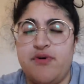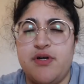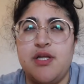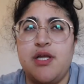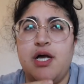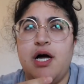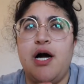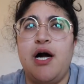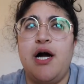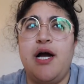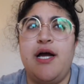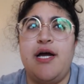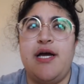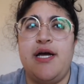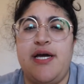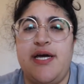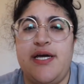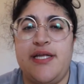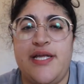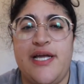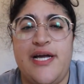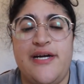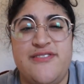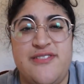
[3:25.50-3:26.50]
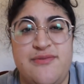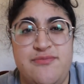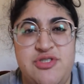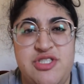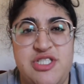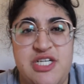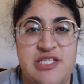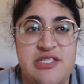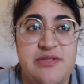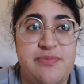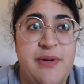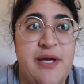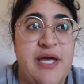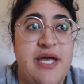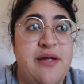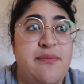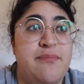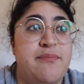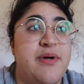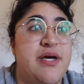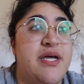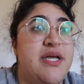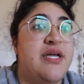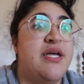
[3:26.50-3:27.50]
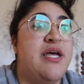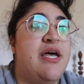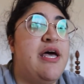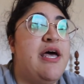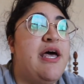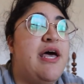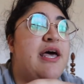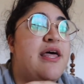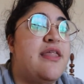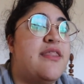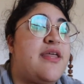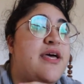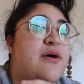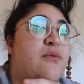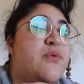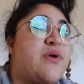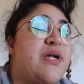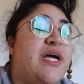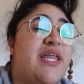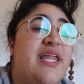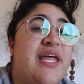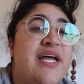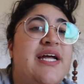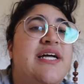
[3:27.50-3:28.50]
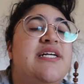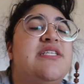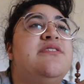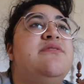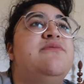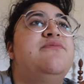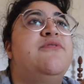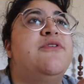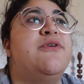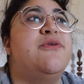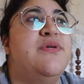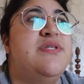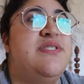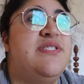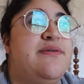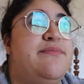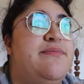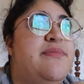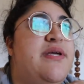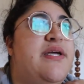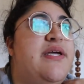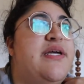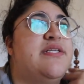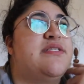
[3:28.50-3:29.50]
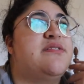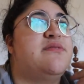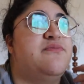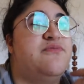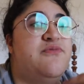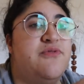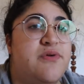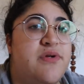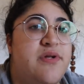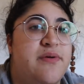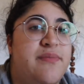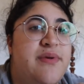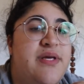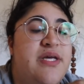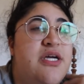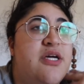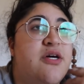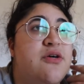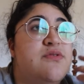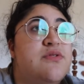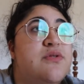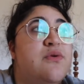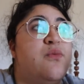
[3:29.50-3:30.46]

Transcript: a lot and I have some chest pain, but then when I like get some fluids in me, get some food in me, it goes